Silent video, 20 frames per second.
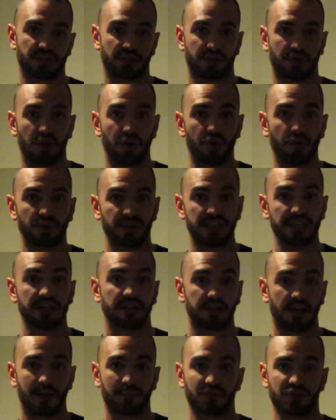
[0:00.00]
her goal. He
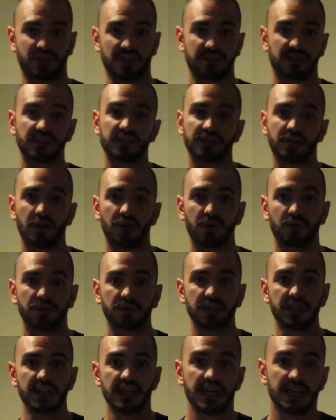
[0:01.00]
accomplishes his goal.